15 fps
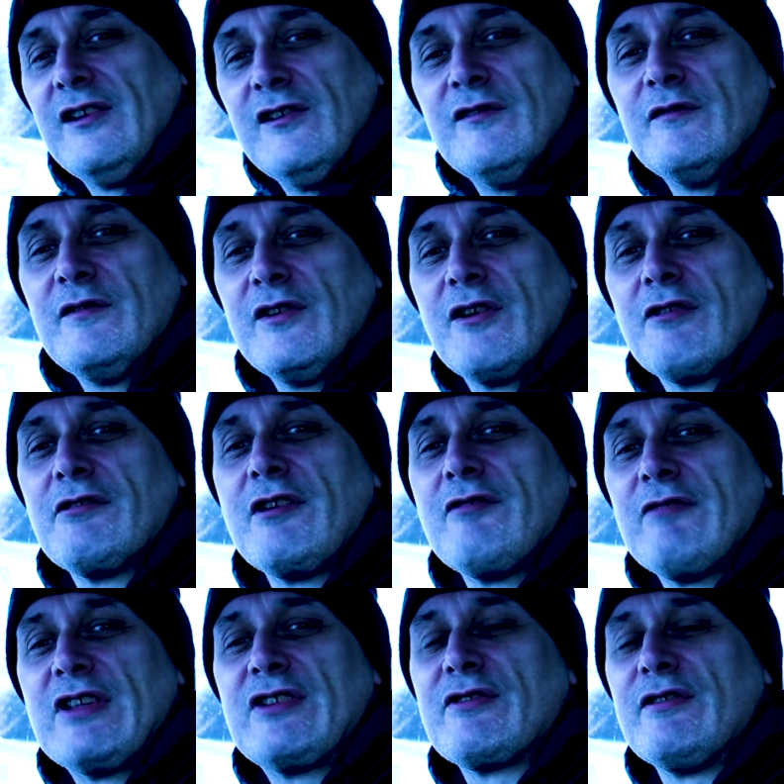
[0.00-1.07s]
you you're an
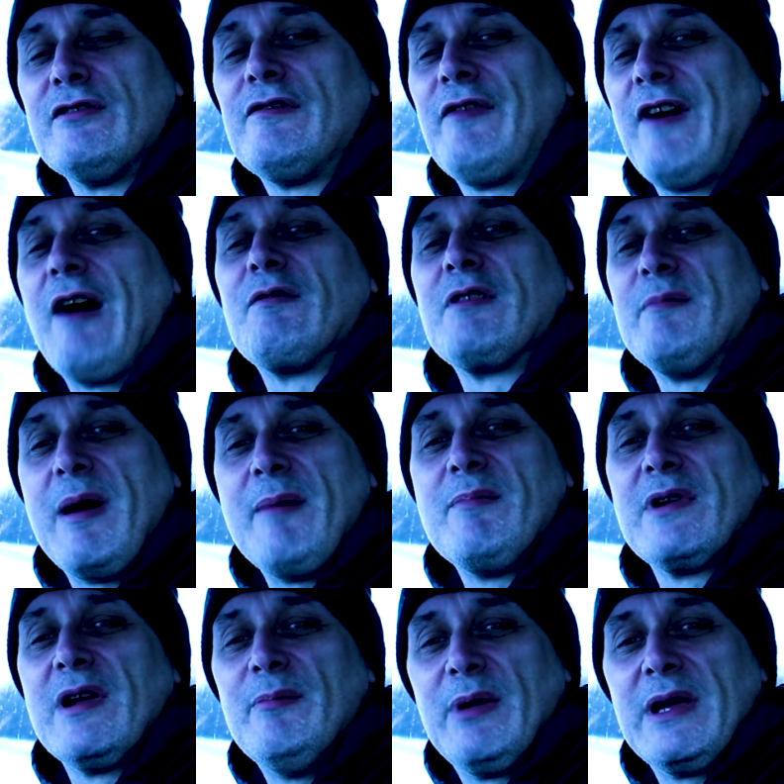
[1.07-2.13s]
original founder
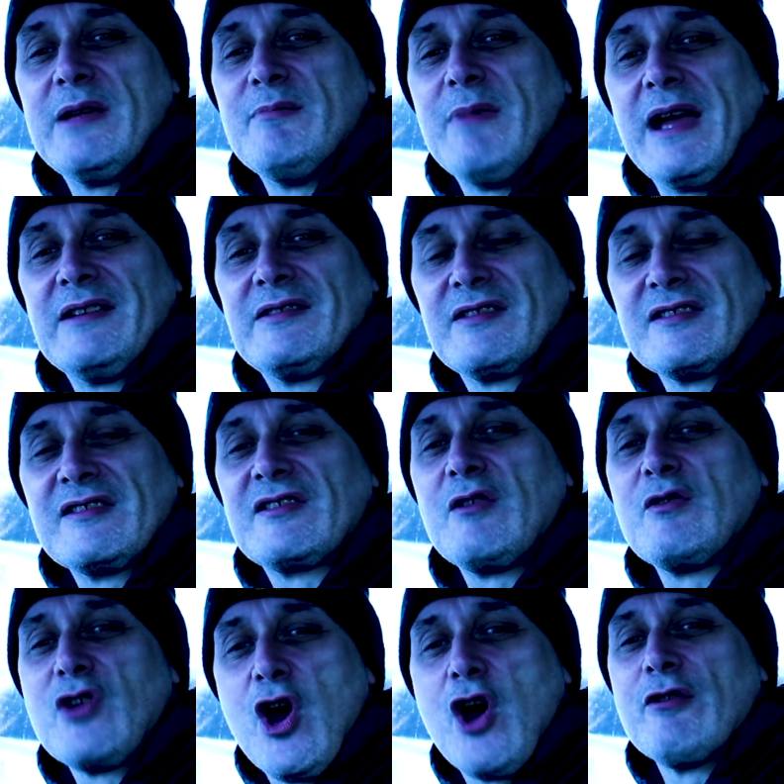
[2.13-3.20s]
member at Bean Mason,
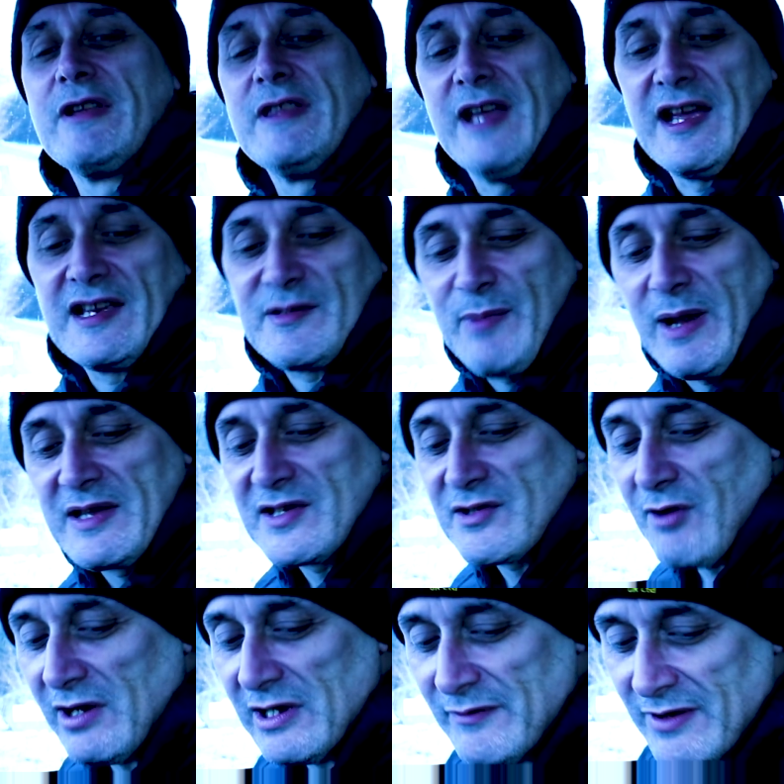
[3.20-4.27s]
so you're in there,
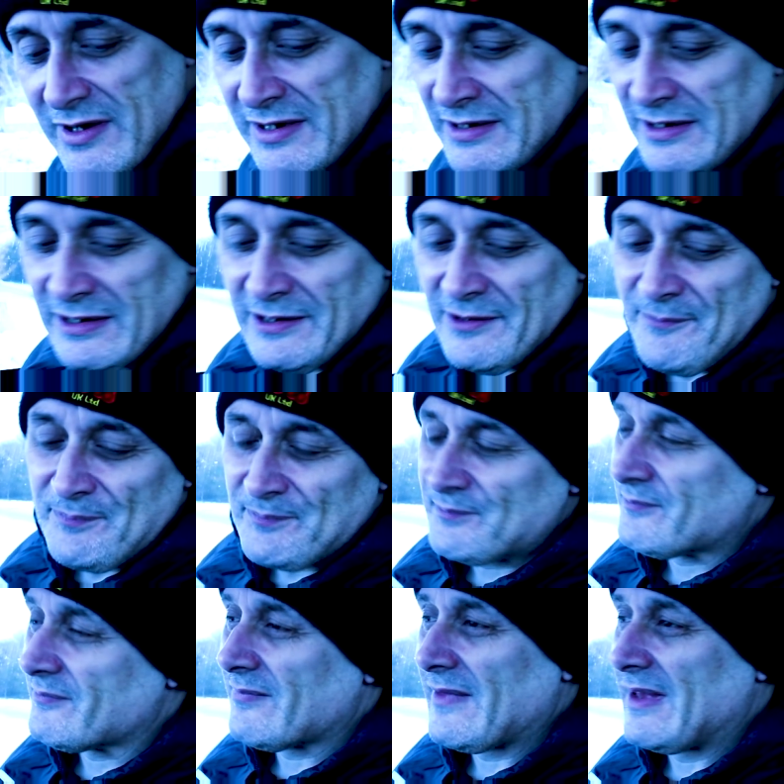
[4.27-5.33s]
Spencer Oliver.
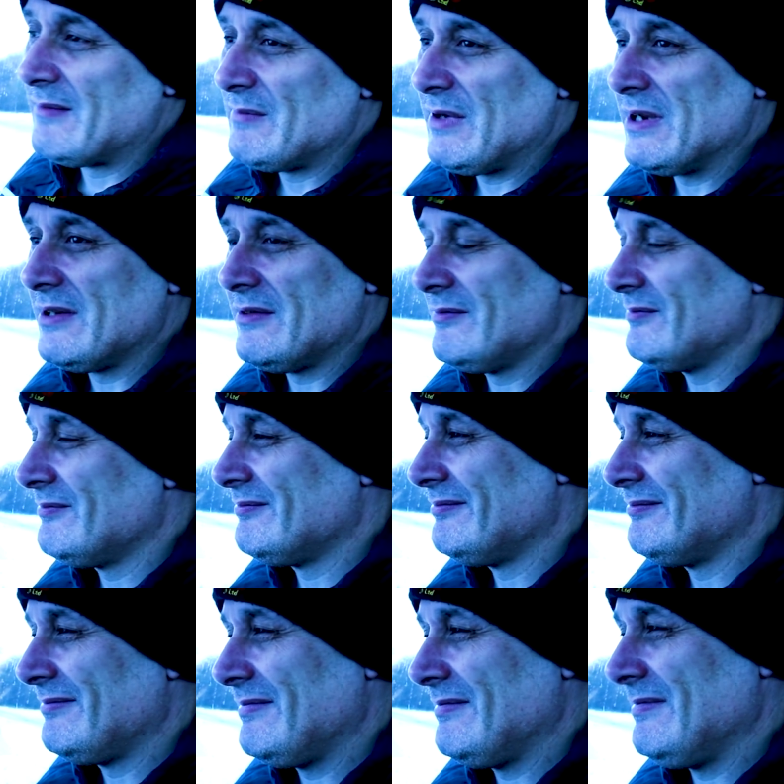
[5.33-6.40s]
But
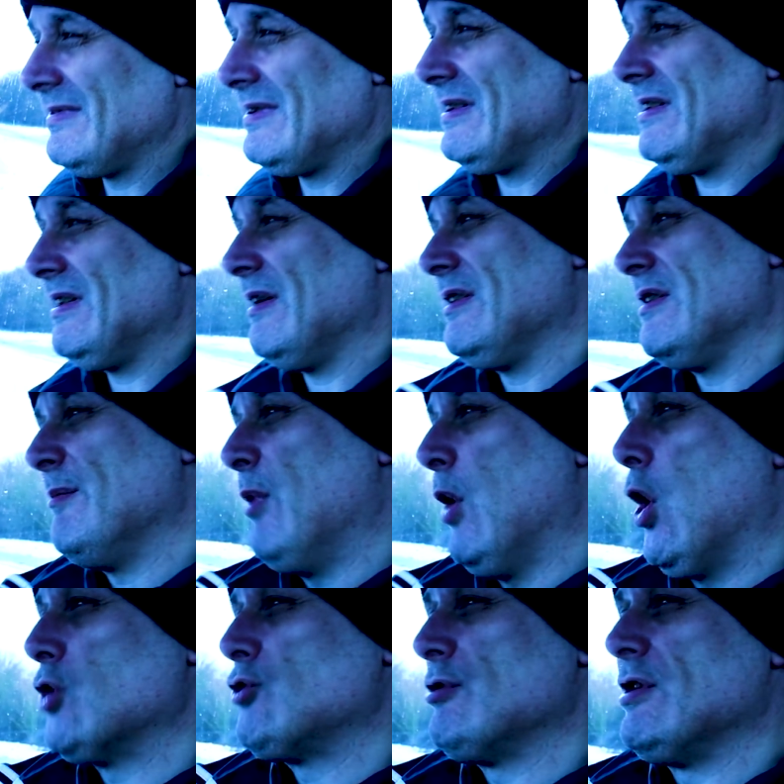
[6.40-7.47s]
you're
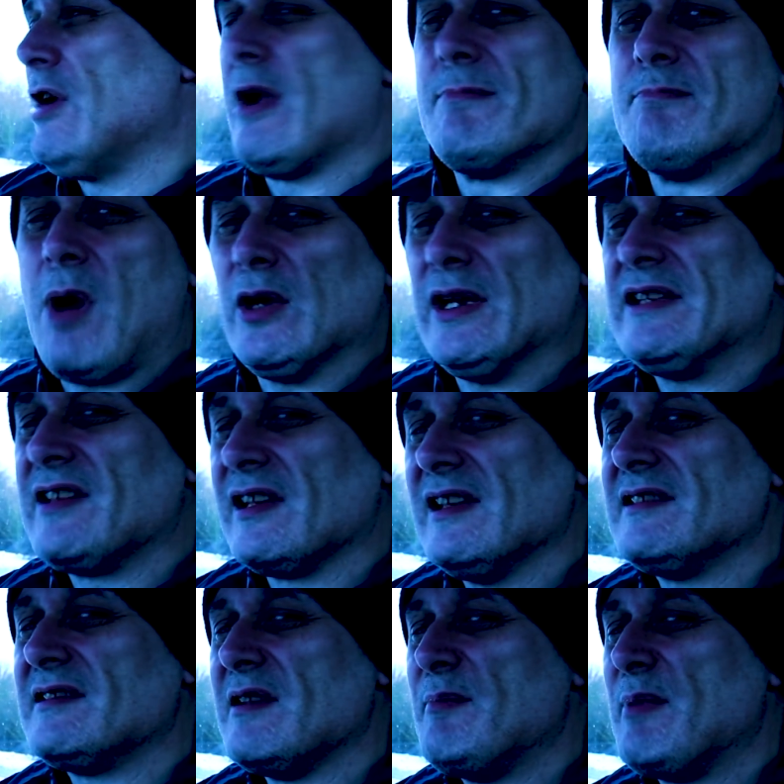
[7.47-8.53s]
bordering on monitor
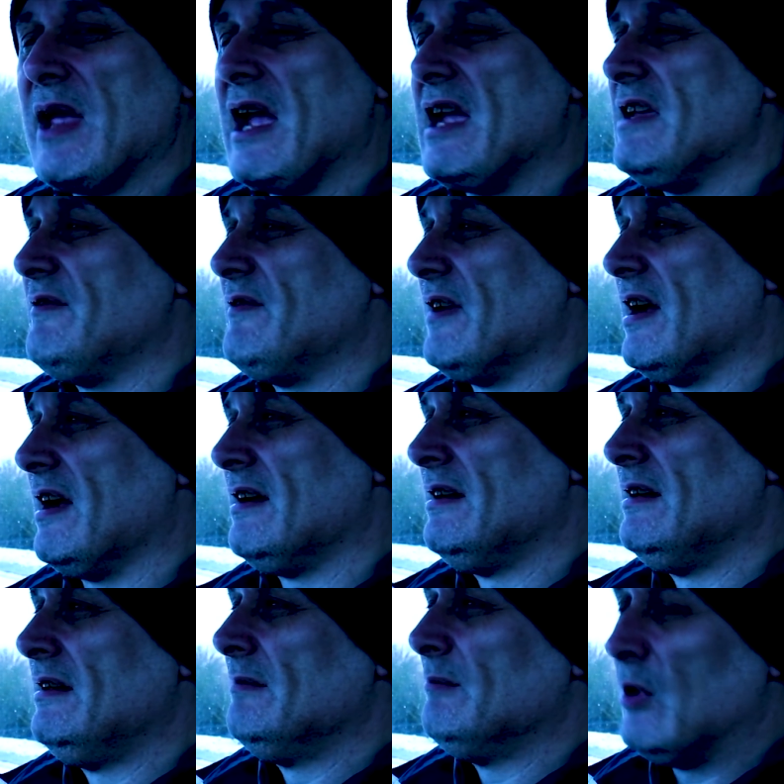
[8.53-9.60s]
lizard behaviour,
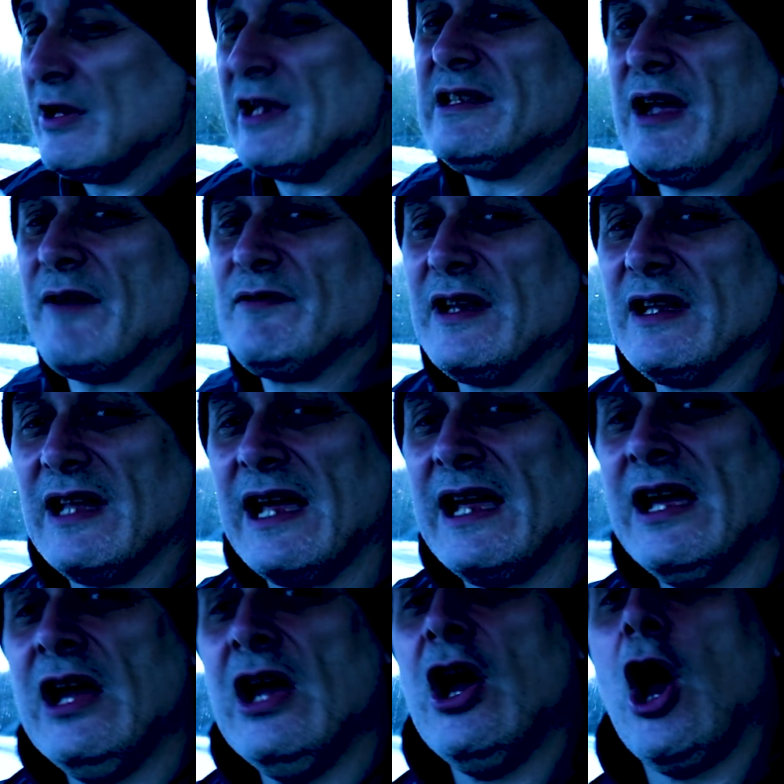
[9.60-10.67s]
but you're definitely
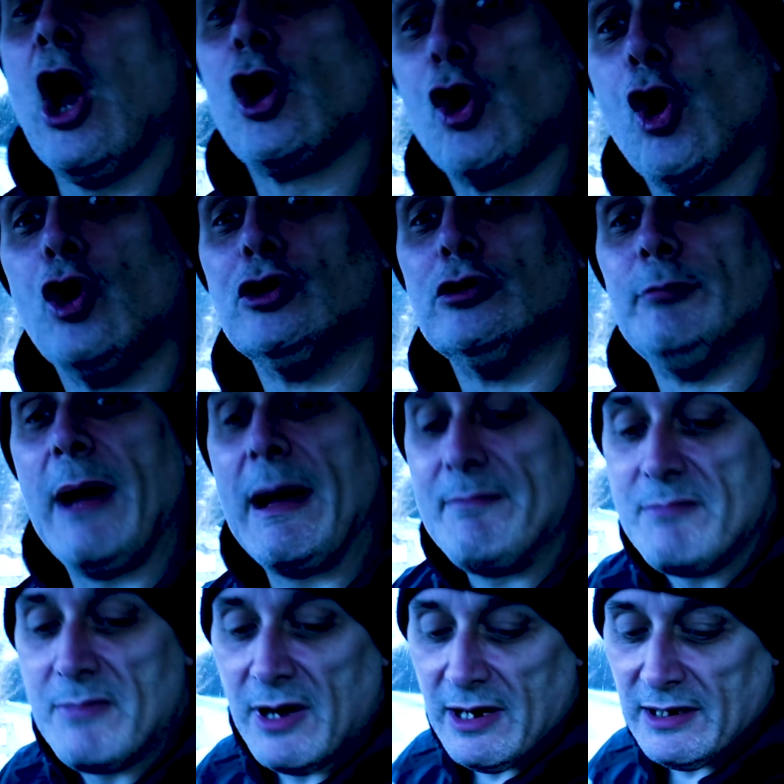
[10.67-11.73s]
a cult
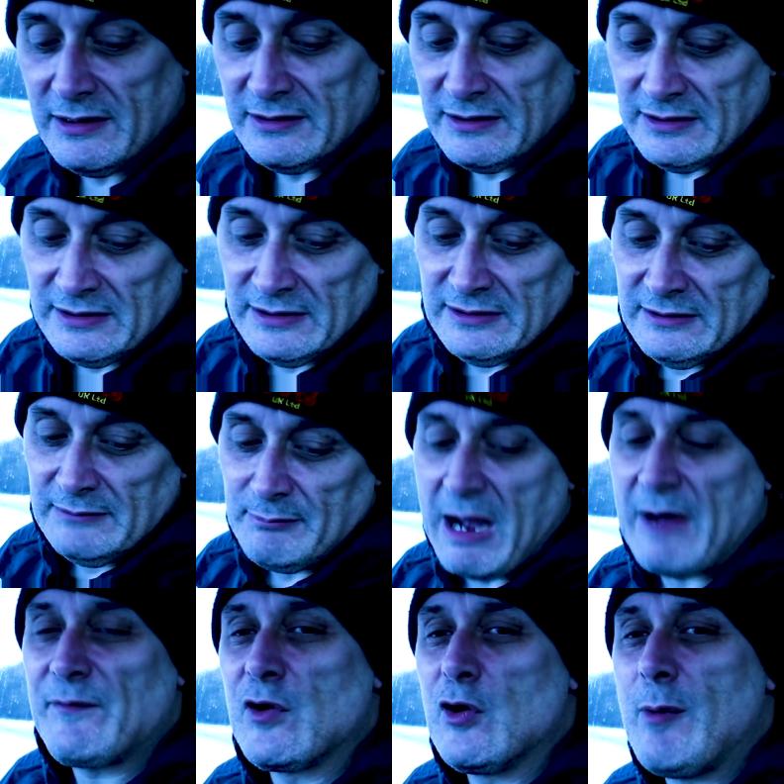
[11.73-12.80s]
member.
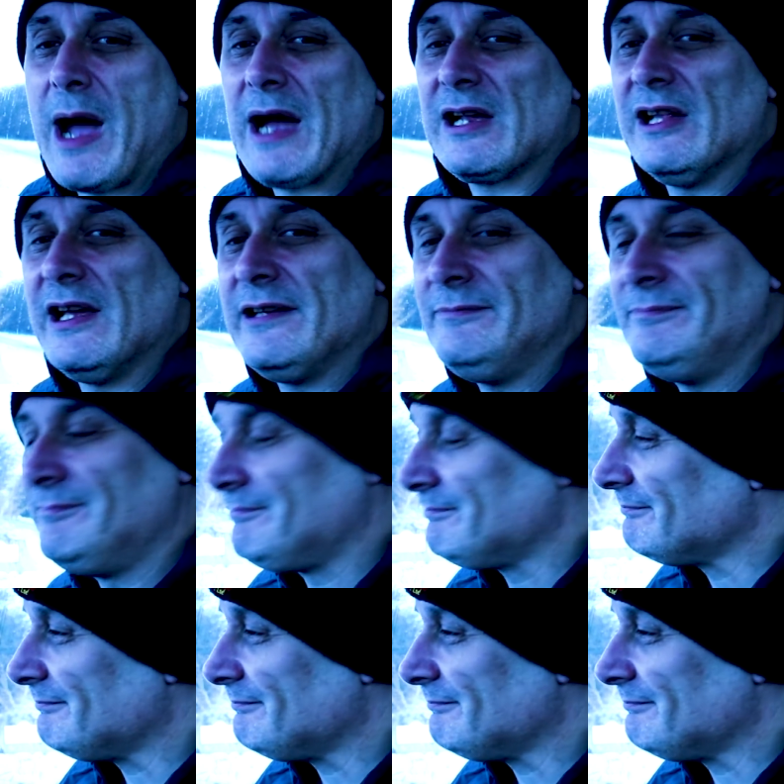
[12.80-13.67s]
Matthew Macklin,